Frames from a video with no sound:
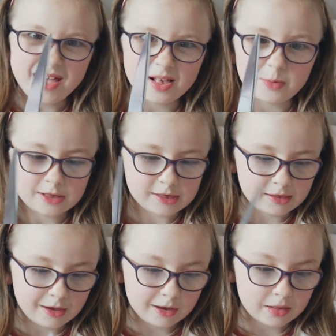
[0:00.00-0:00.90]
mess with
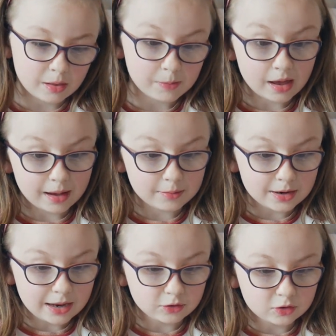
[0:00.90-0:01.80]
scissors. I'm
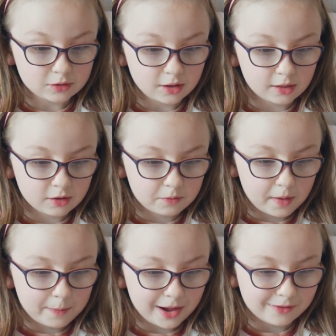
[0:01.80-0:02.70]
allowed to do this because
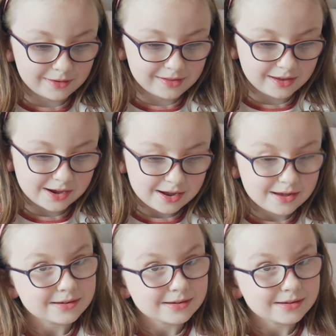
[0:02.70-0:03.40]
my parents here,